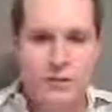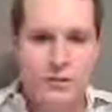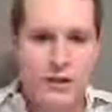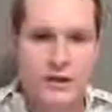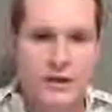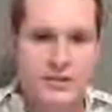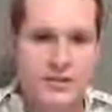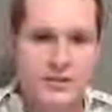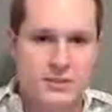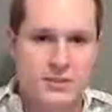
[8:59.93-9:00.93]
You might get a
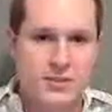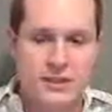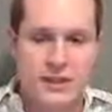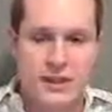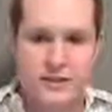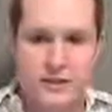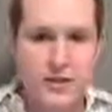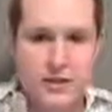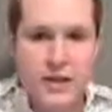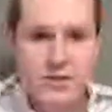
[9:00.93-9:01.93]
day suspension, that's it.
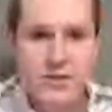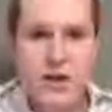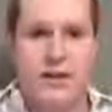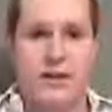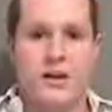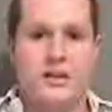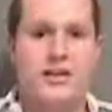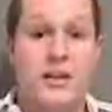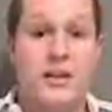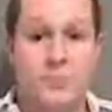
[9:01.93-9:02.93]
You can't do anything
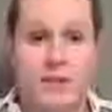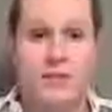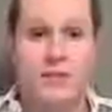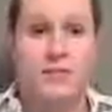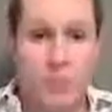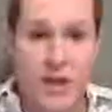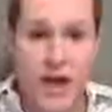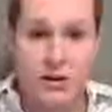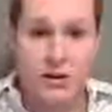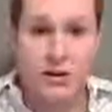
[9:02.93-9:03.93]
else, especially if they're black